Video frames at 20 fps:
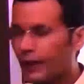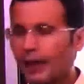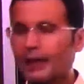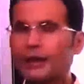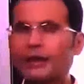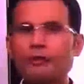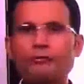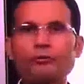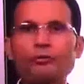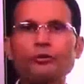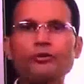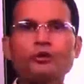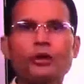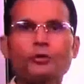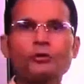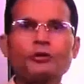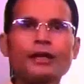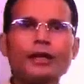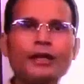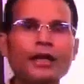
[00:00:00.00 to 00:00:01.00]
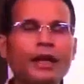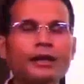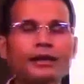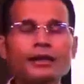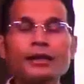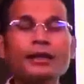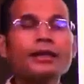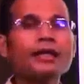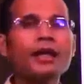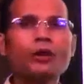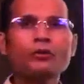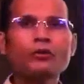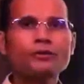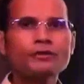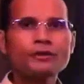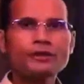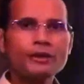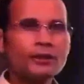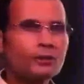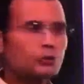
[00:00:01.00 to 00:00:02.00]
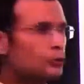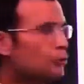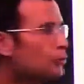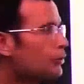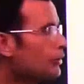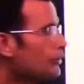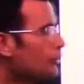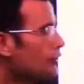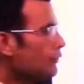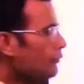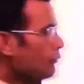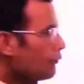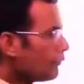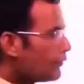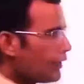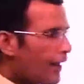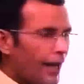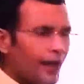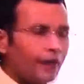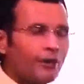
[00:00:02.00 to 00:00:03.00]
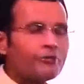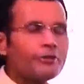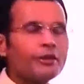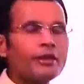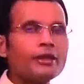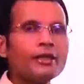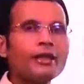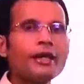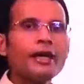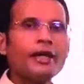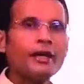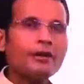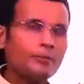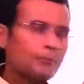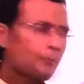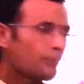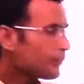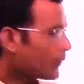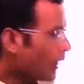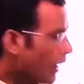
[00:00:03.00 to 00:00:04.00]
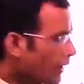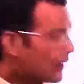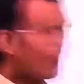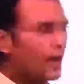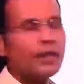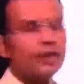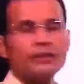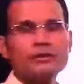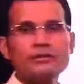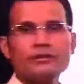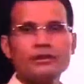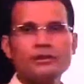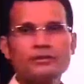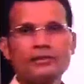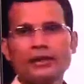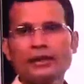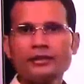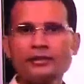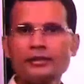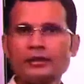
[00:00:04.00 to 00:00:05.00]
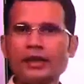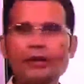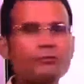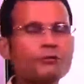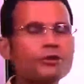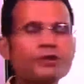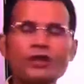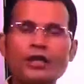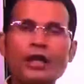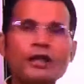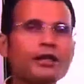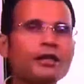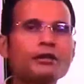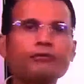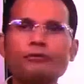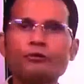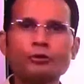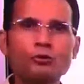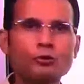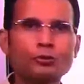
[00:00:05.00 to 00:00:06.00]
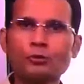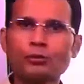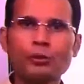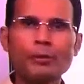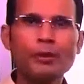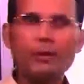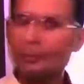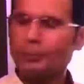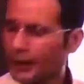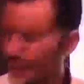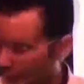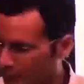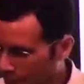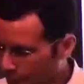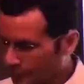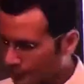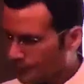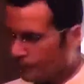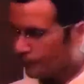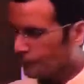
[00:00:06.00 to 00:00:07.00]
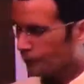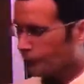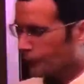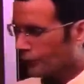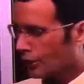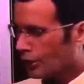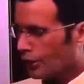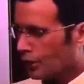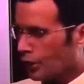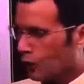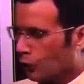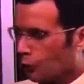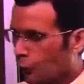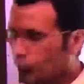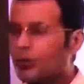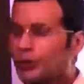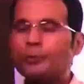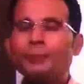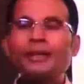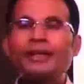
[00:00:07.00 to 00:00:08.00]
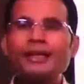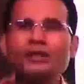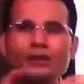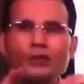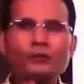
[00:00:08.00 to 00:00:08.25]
diffuse out, they can't leak out of the cell. So we have anions inside the cell which can't diffuse through the membrane. Which means